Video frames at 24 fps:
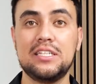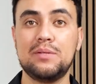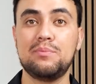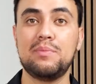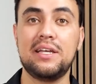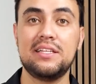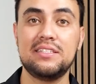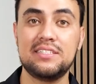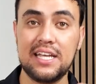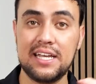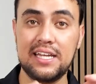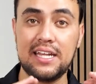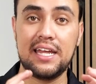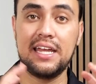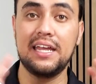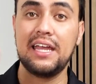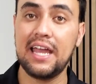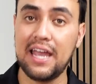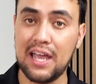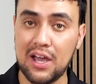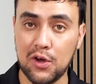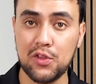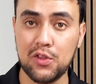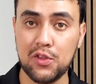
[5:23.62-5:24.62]
to maintain a
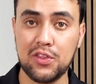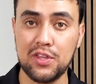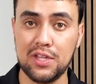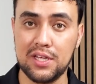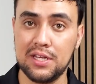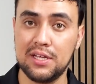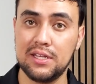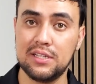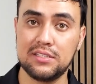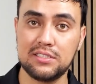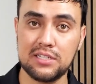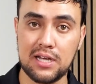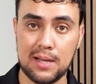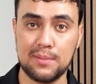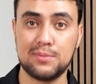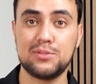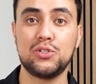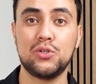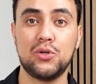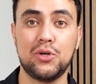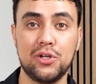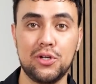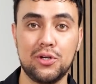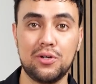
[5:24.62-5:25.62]
healthy
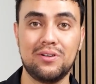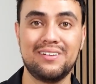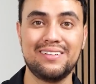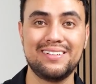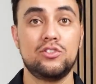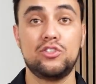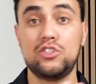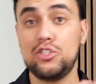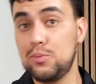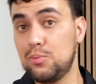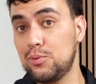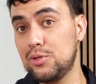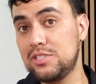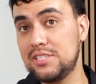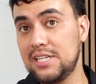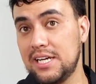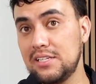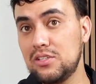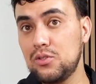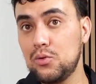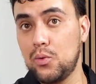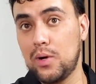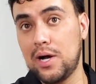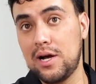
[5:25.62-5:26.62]
topsoil. To
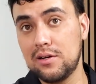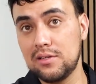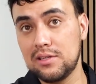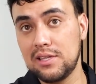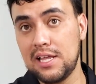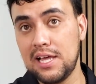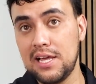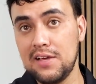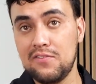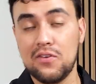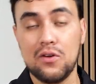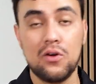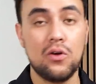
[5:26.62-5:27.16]
protect wildlife,